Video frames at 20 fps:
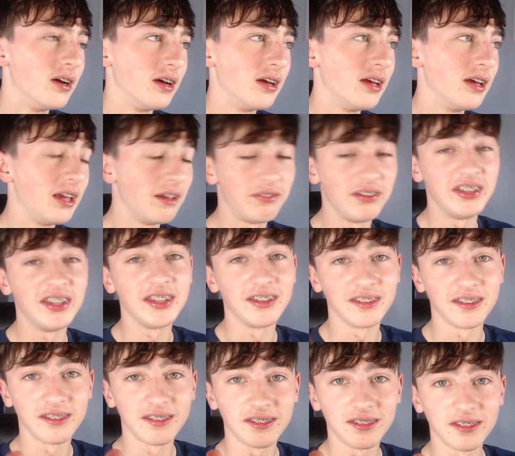if he
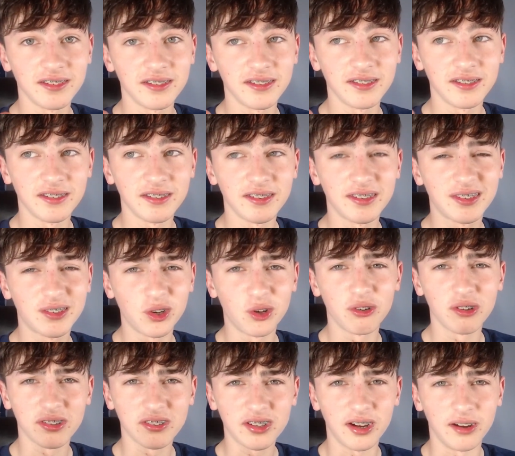didn't
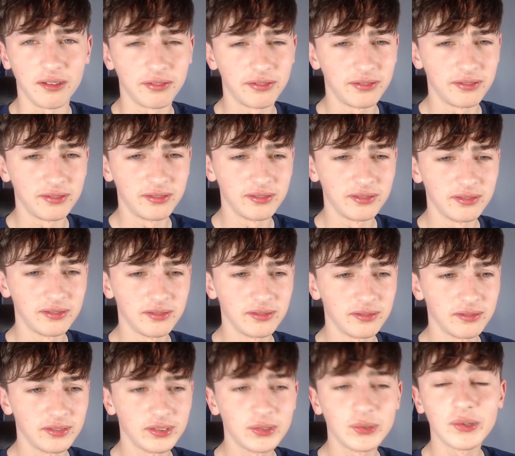score a scuff.
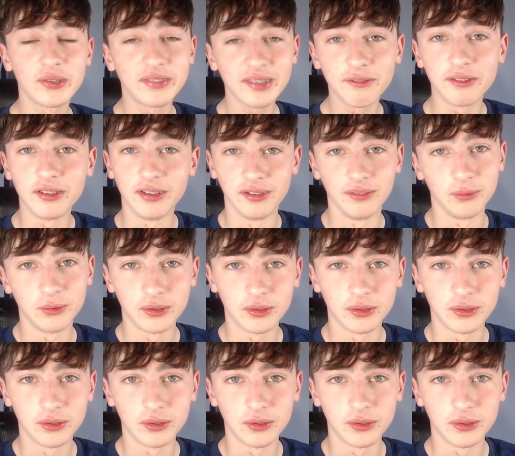So a 7